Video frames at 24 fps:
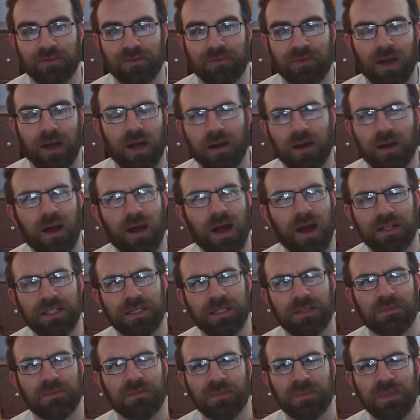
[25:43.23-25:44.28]

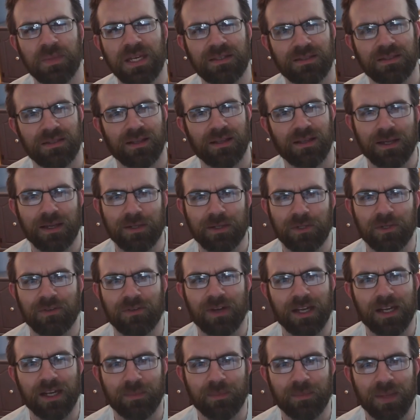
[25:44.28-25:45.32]
Autism Speaks,
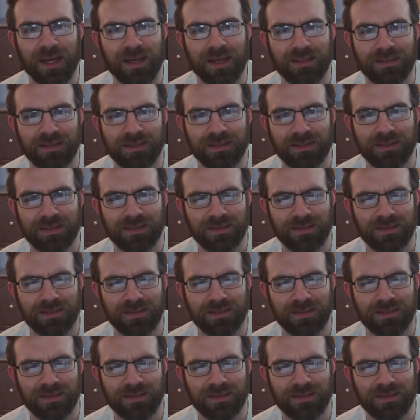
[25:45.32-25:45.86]
Electrifying Past.